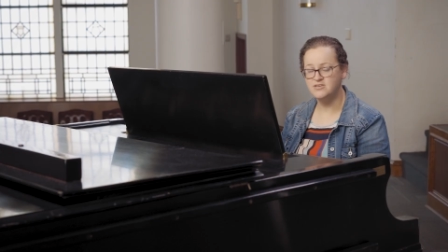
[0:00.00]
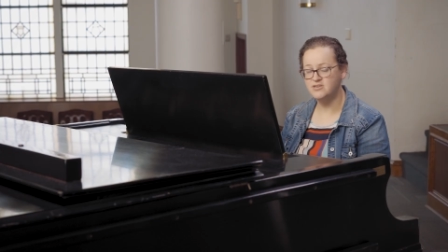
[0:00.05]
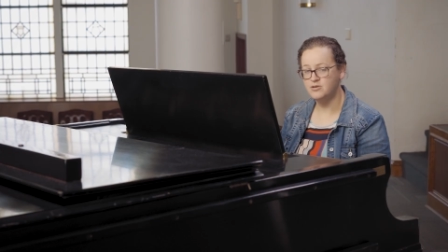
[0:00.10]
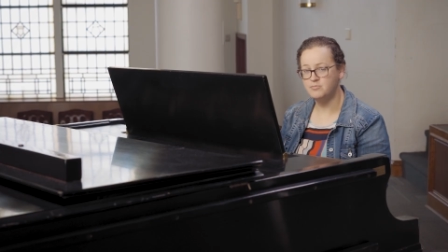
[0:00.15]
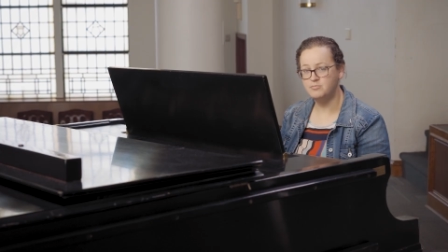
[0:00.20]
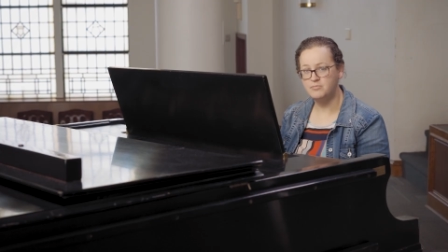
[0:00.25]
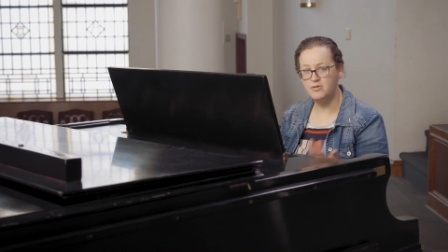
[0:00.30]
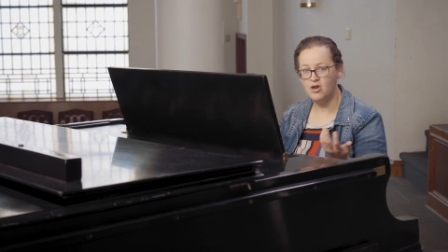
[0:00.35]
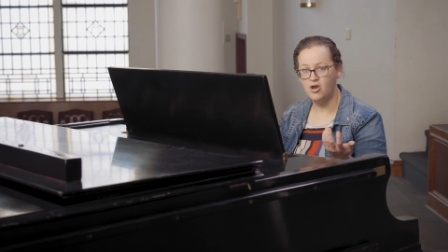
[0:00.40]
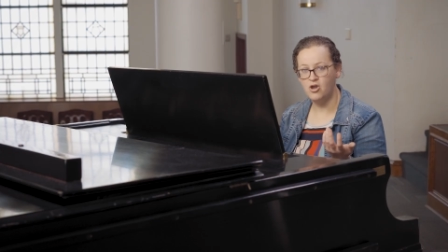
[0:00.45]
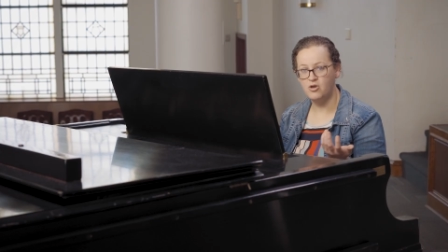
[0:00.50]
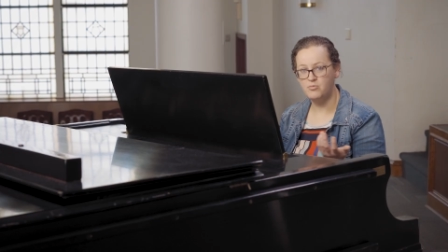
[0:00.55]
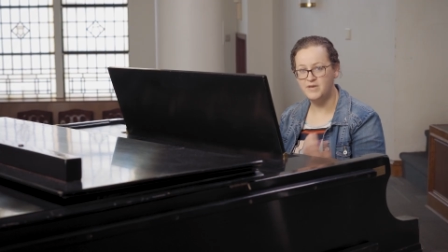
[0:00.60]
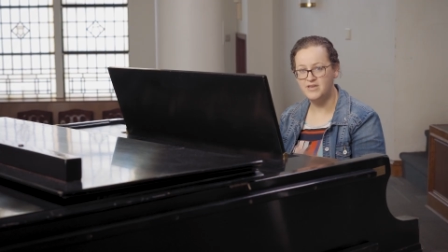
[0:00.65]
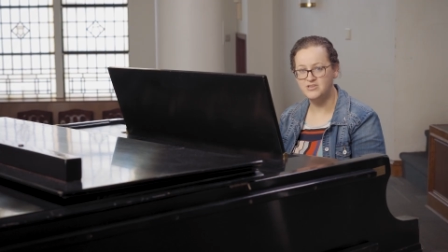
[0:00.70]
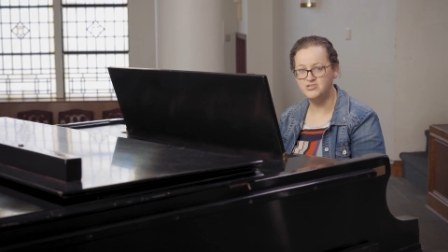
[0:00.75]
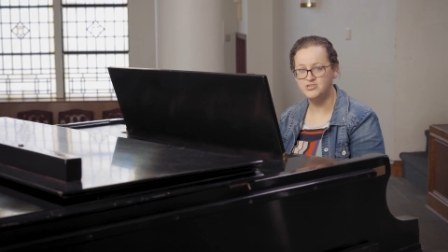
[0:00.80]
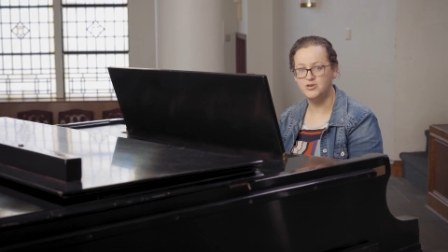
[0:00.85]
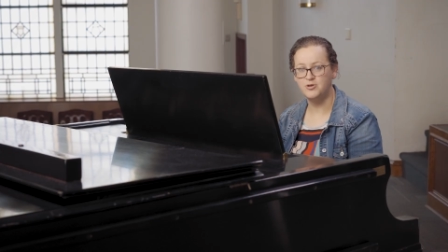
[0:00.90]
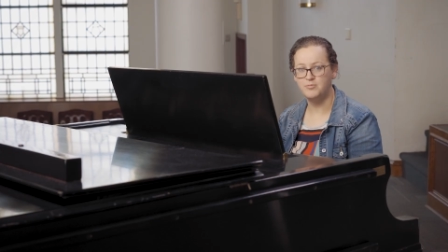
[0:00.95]
just an
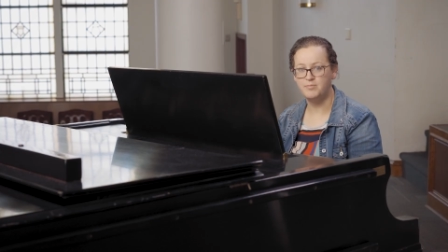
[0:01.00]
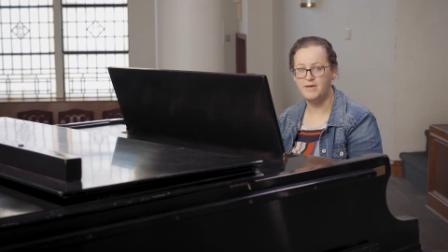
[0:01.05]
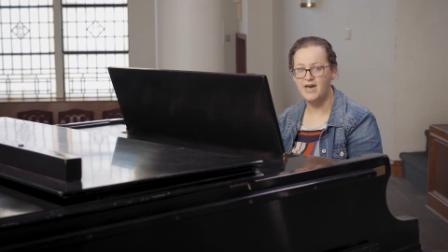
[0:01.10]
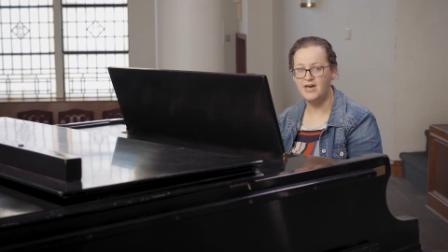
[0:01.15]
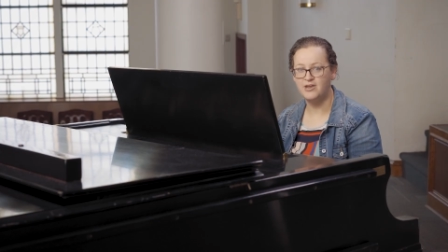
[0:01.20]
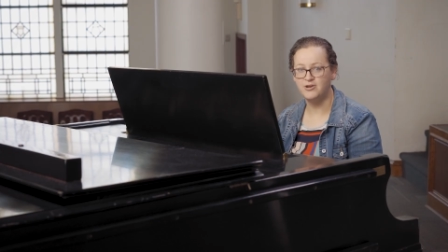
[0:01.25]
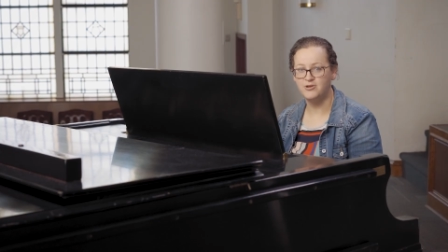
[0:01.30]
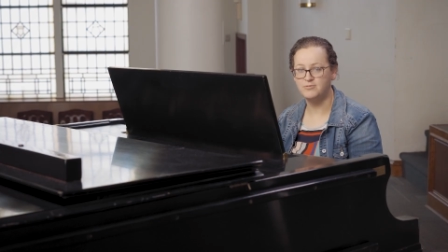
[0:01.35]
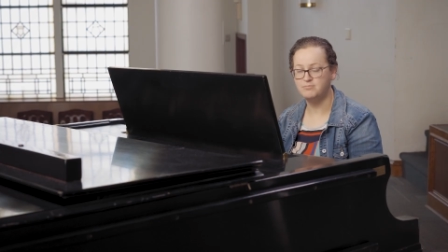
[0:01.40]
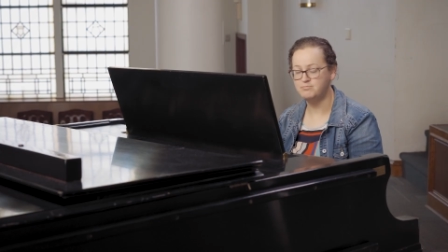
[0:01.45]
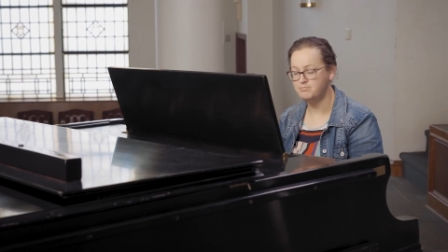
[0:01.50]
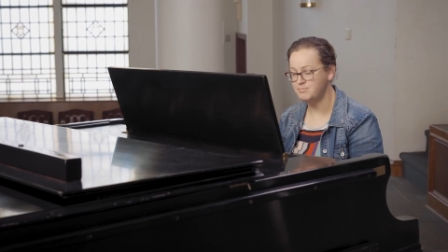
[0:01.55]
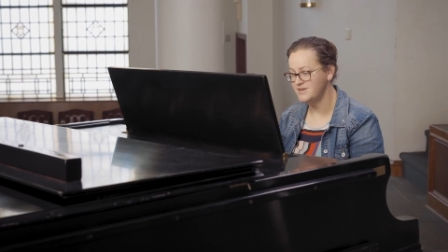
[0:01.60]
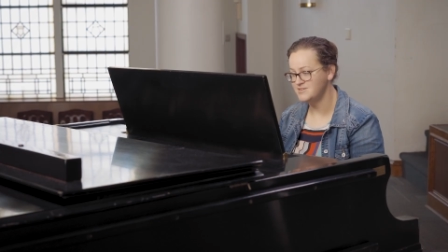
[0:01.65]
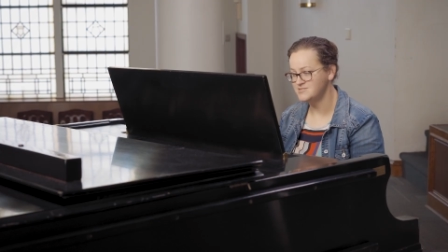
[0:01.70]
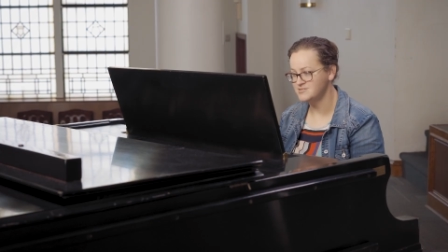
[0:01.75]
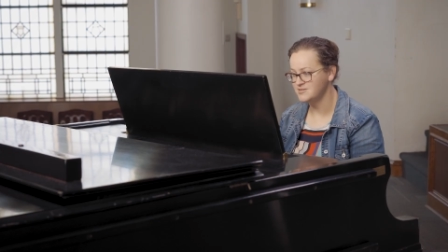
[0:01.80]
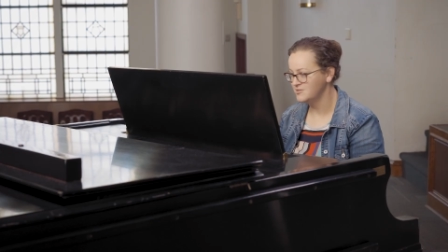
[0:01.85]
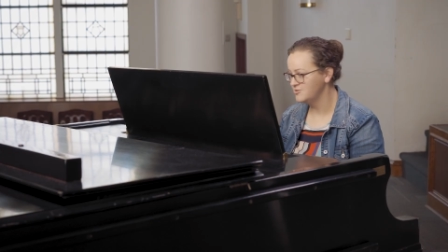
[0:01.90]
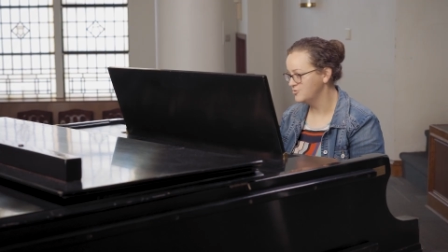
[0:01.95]
arpeggio pattern
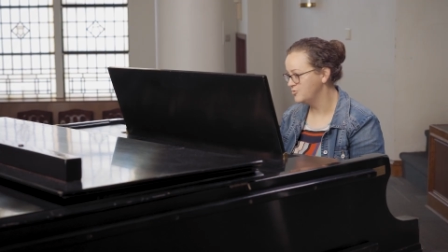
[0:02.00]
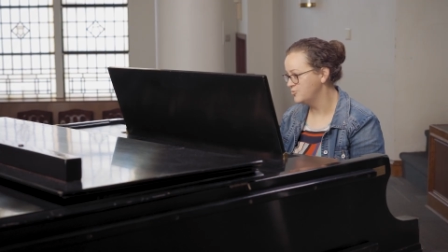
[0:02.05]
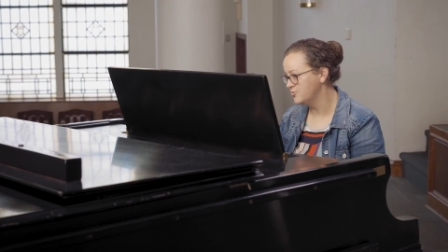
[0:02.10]
based on the